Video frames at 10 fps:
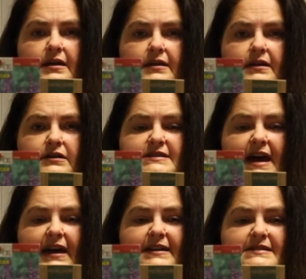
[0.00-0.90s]
They're
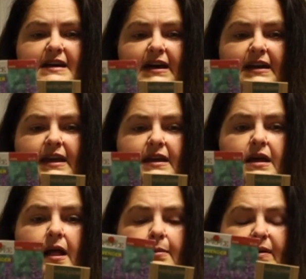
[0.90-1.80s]
tiny, tiny.
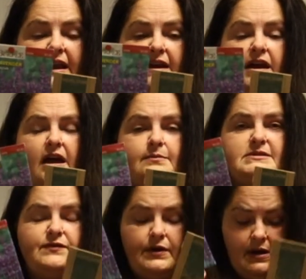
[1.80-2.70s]
But it
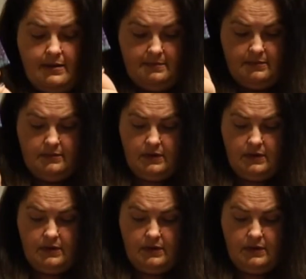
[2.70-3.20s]
comes from